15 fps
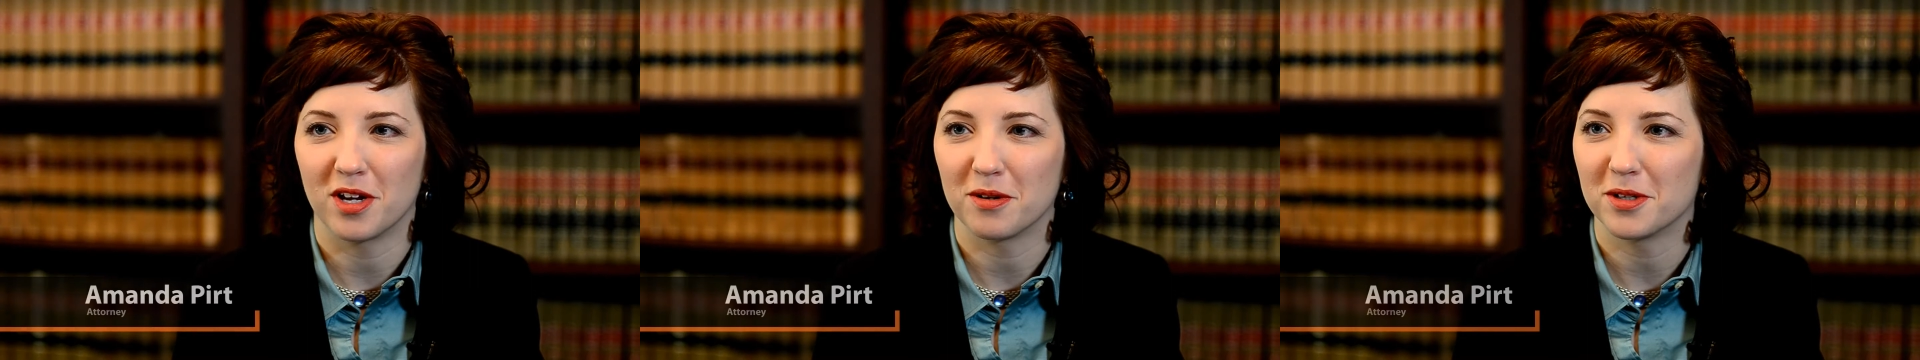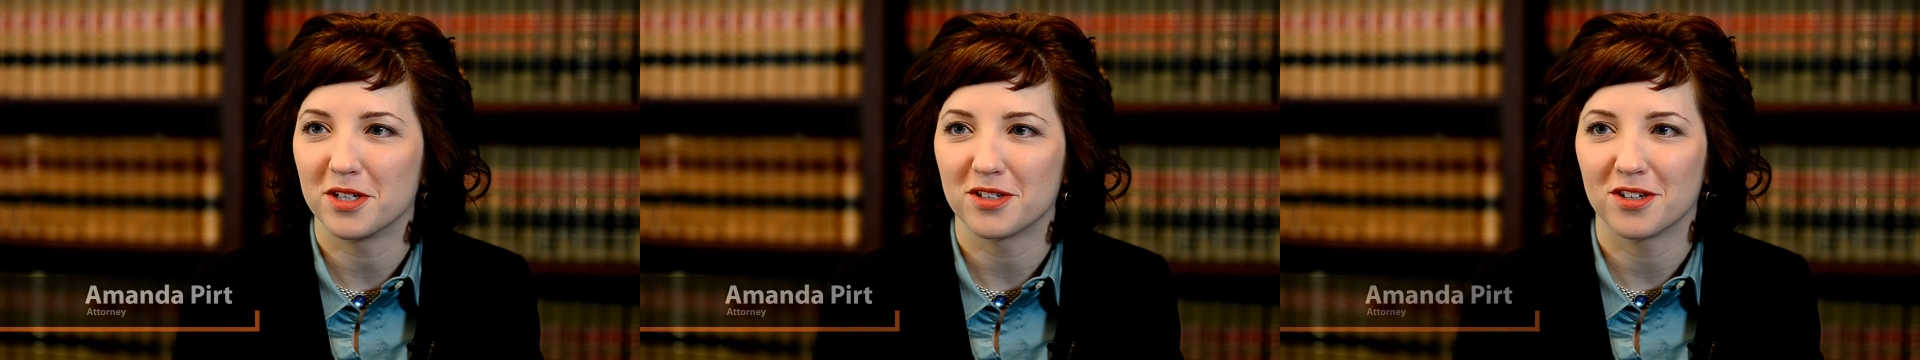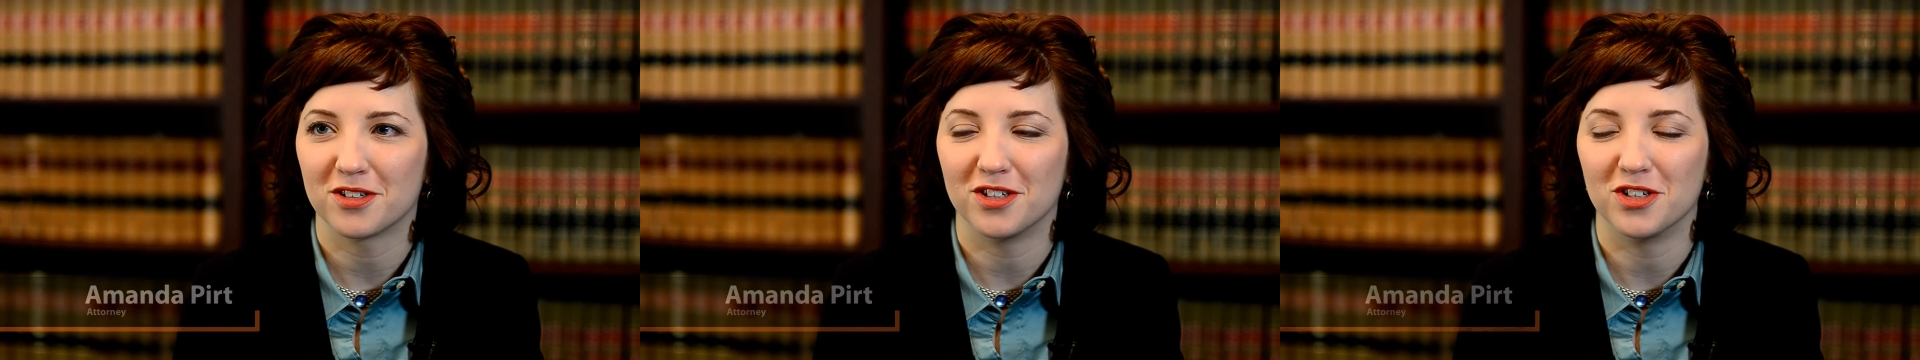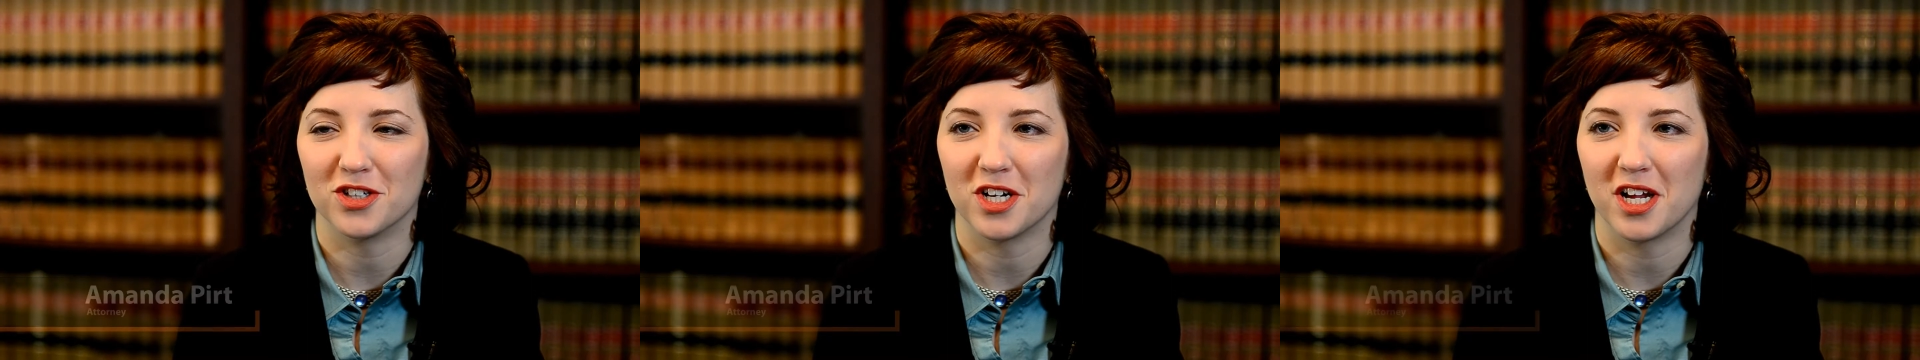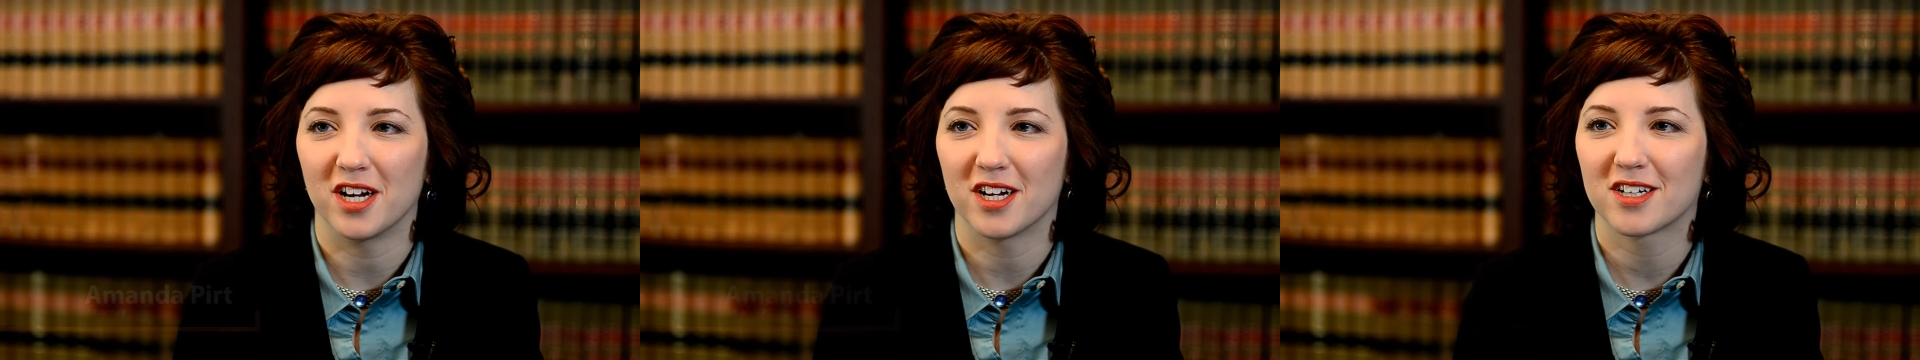research and
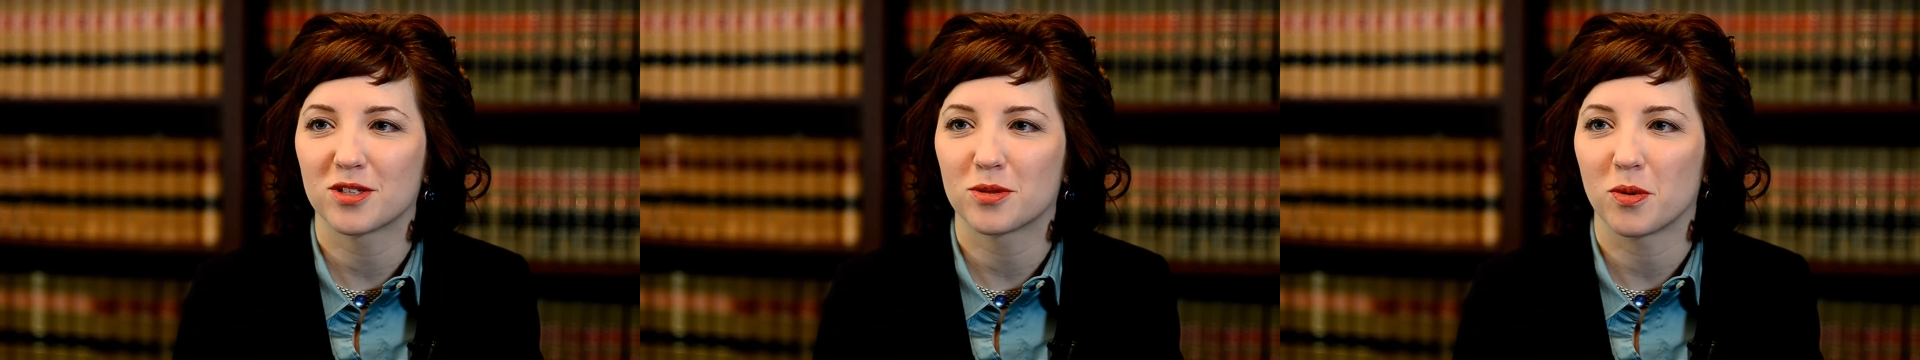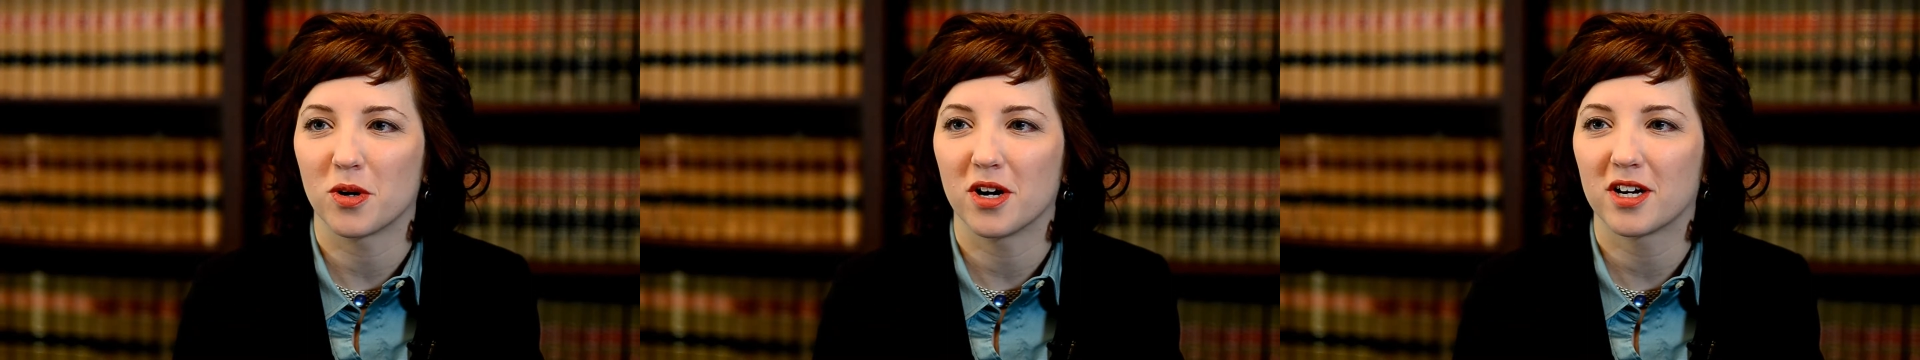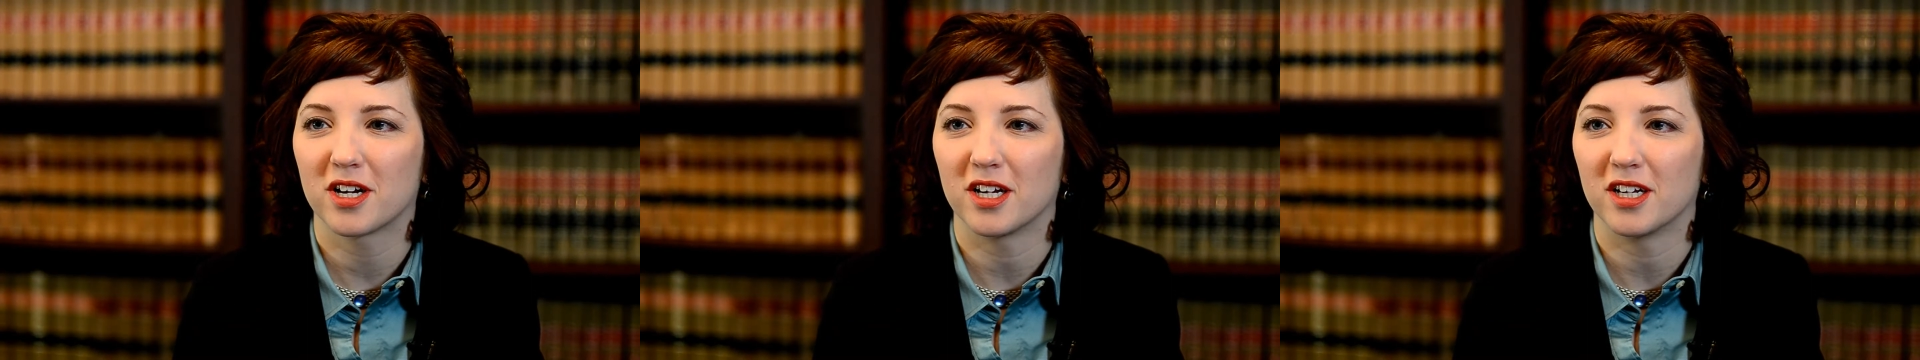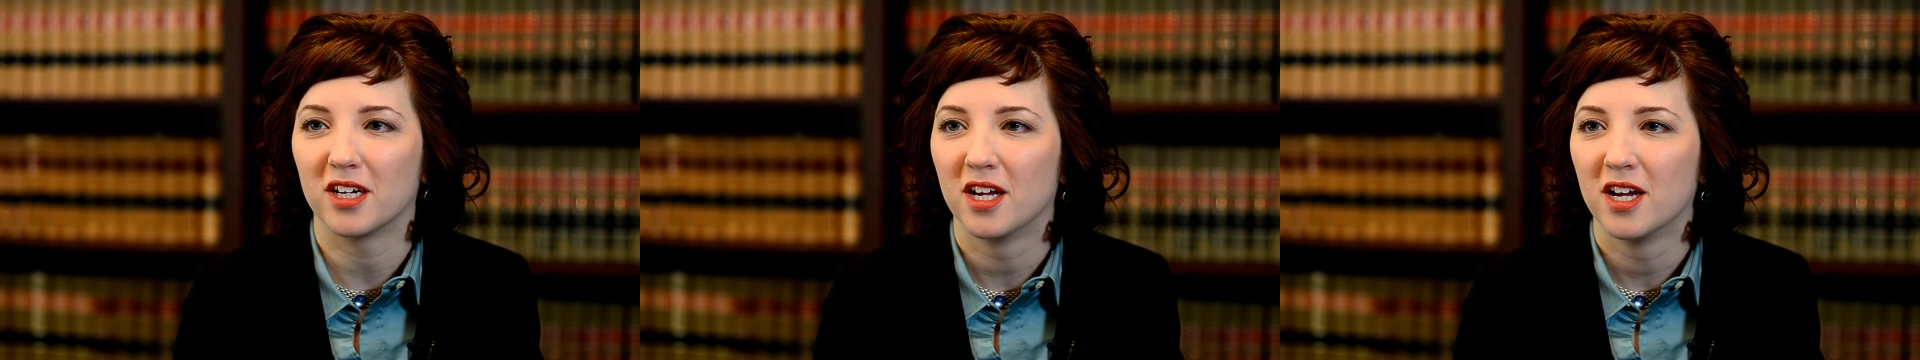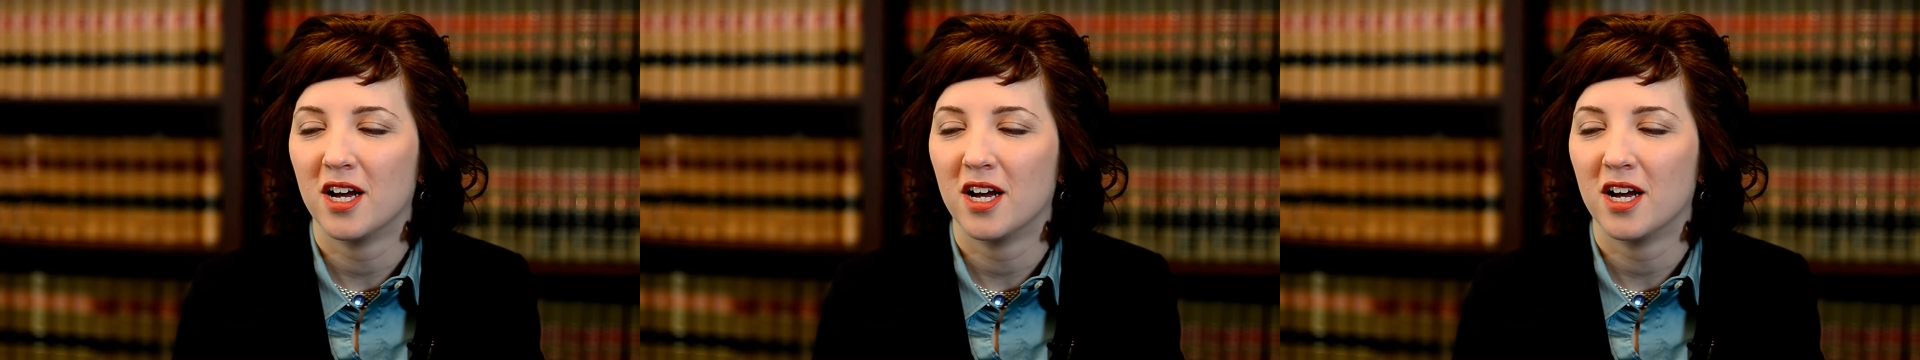genetics work, and